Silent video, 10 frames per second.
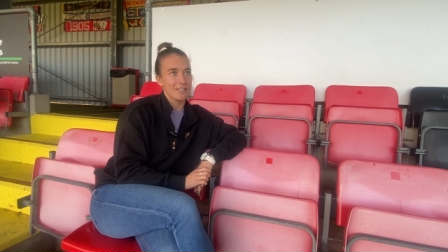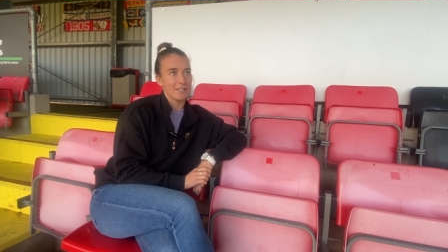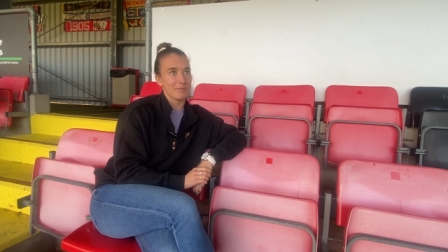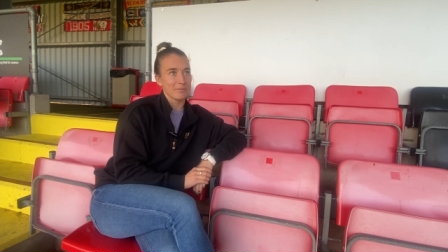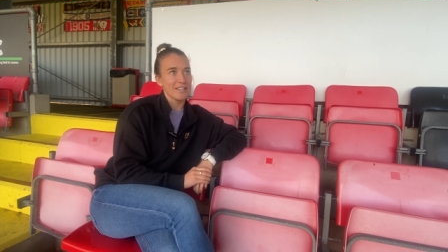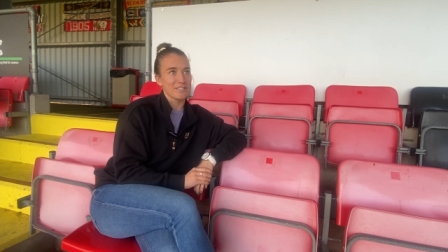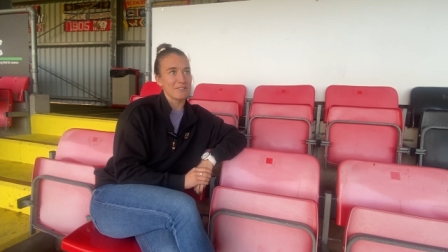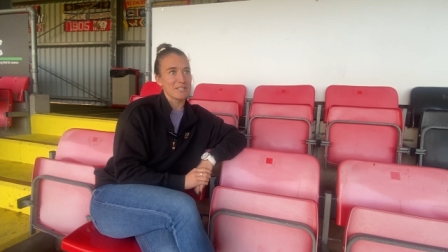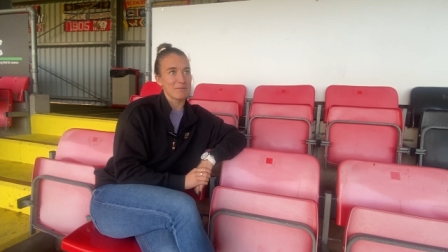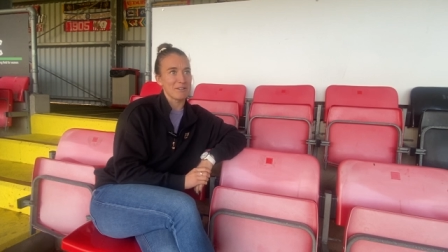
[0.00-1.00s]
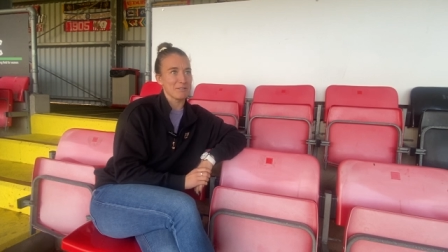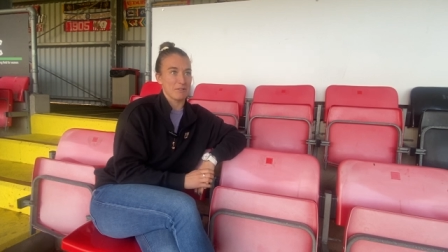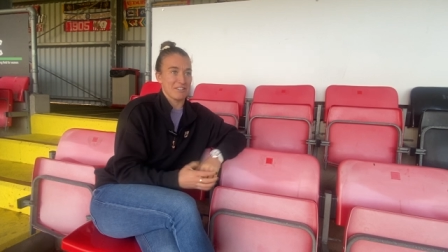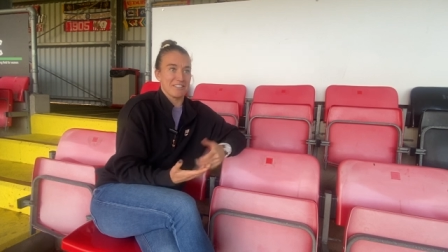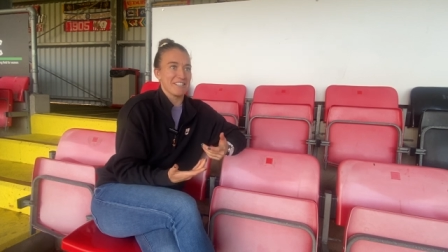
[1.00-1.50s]
um, years of experience
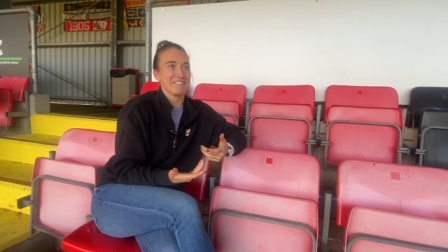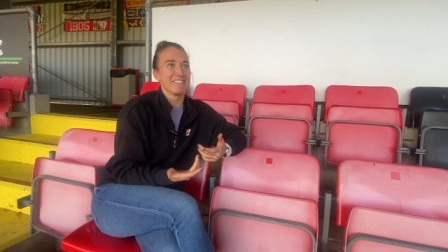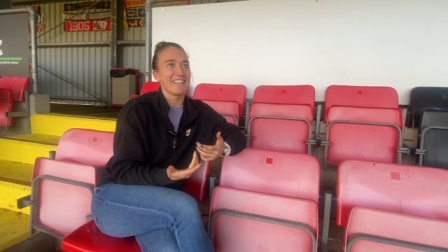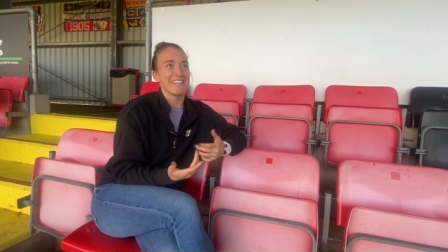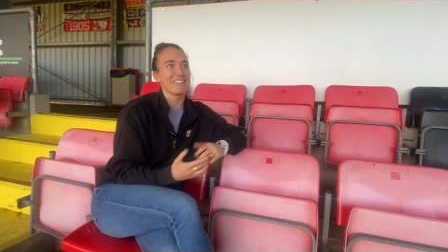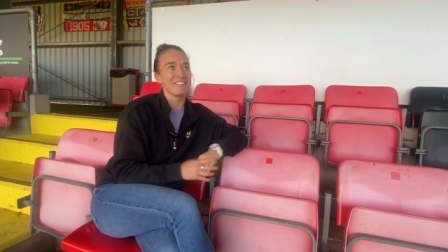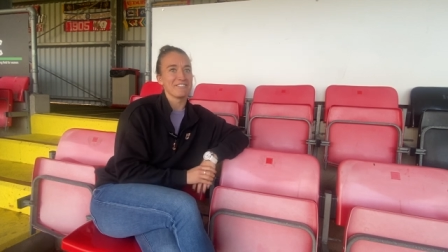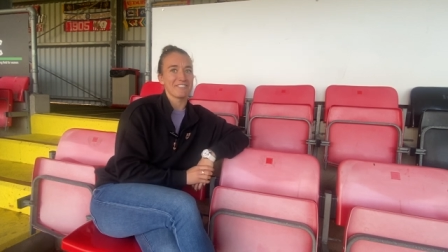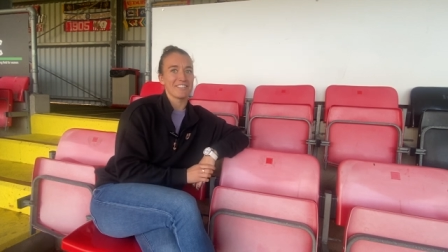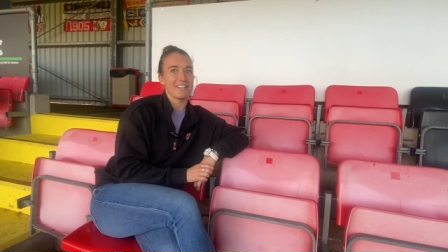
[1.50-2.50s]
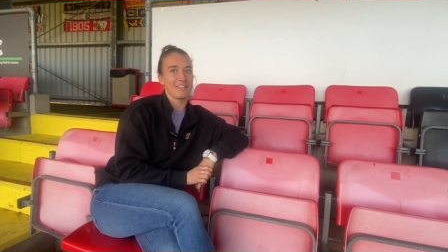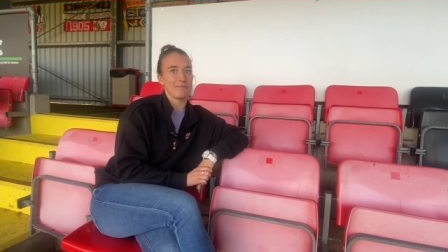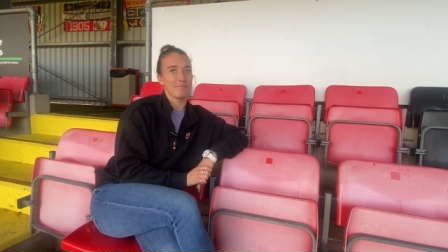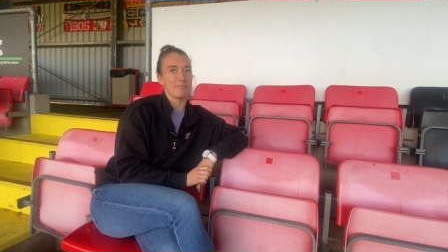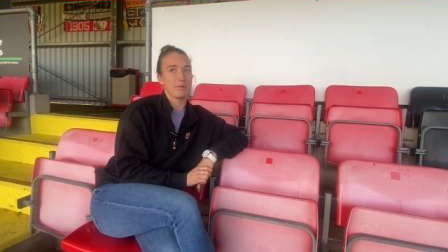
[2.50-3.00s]
which I didn't really think of
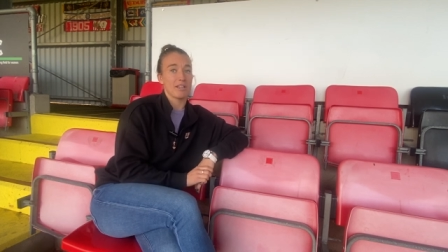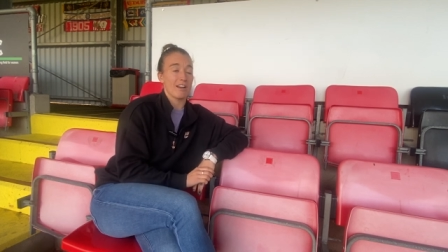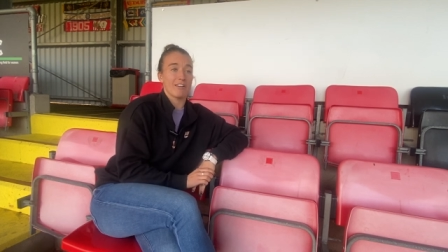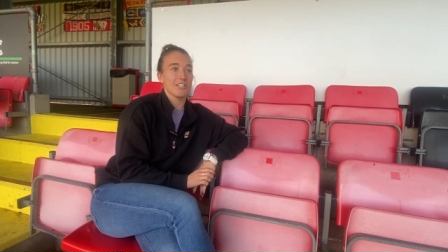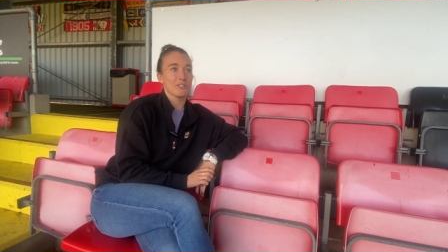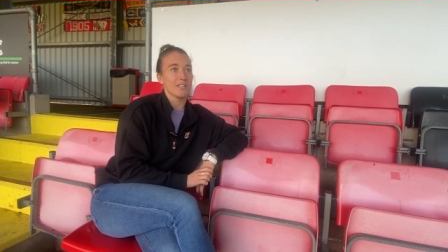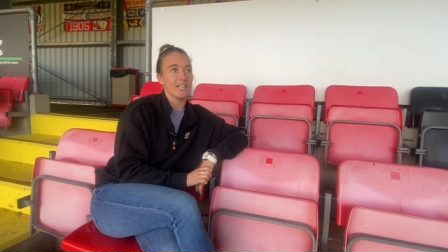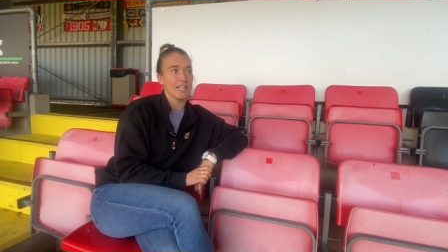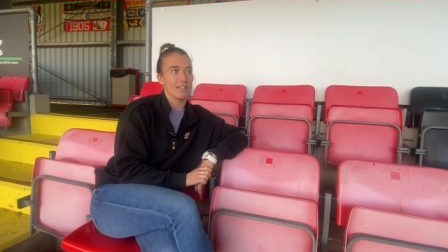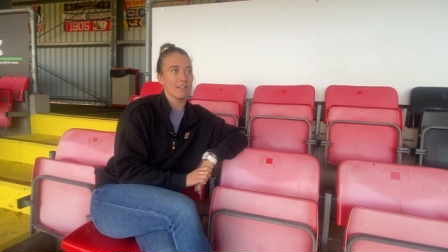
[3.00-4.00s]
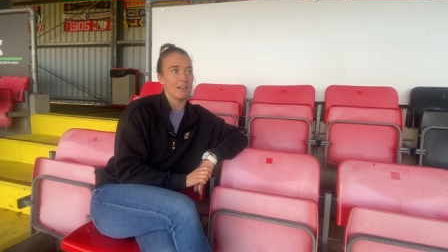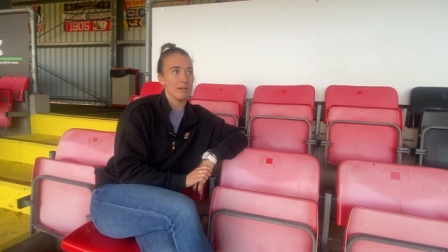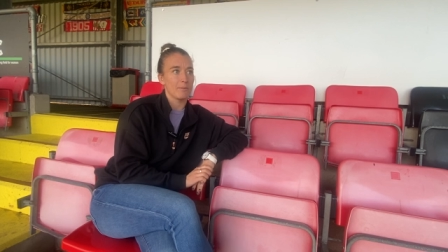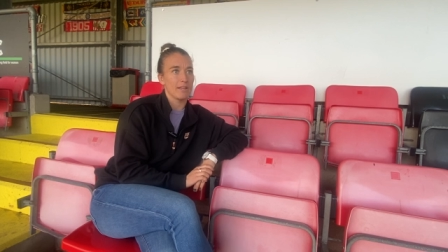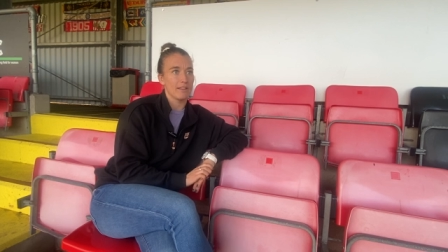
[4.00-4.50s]
um, but yeah I enjoy it and I
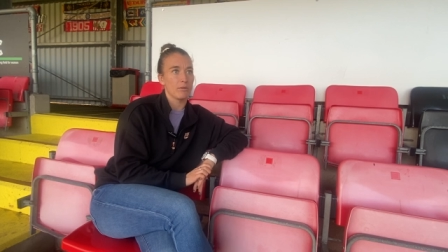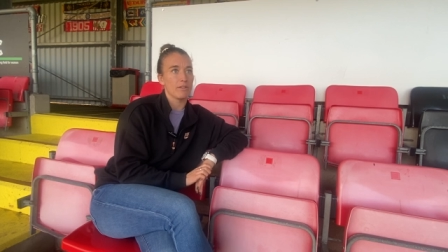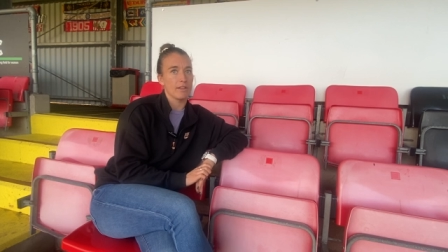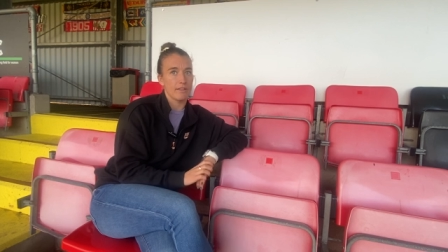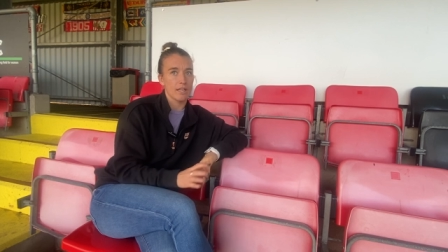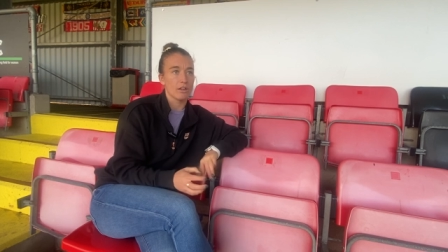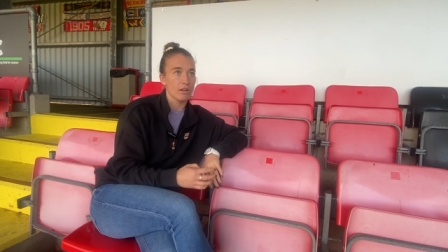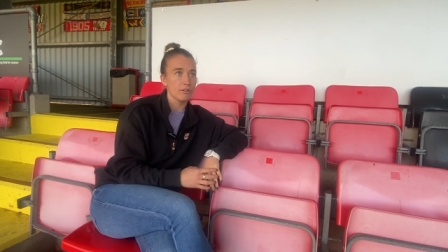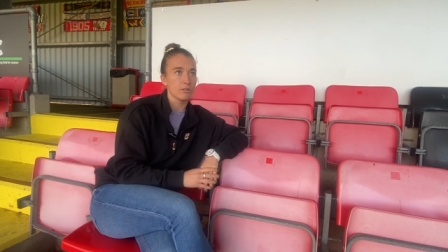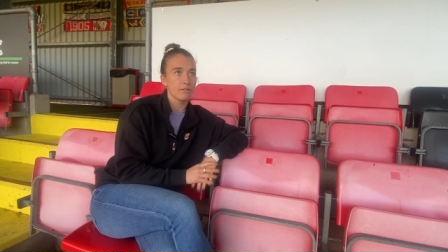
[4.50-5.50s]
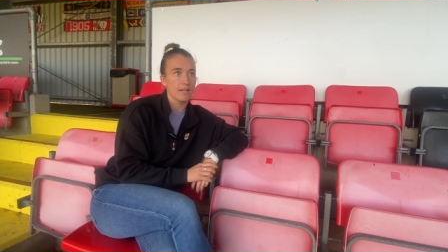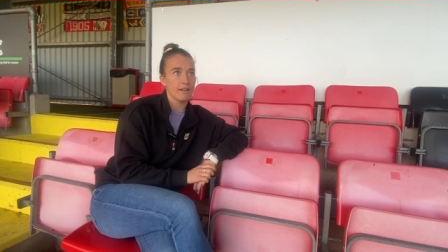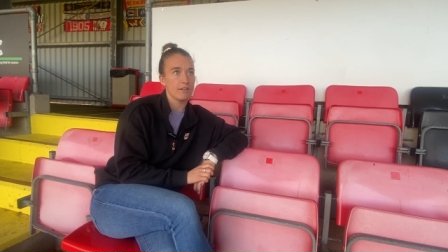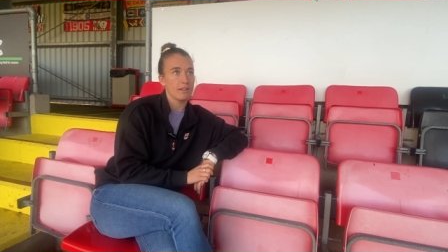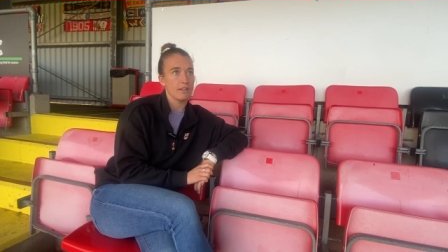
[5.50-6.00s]
like being that one that they can go to if they
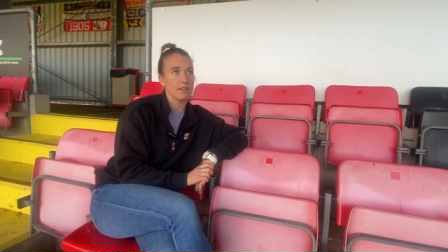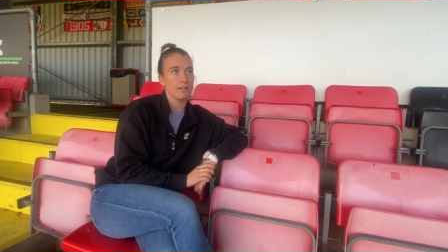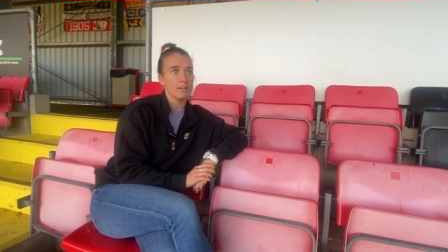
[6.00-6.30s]
have anything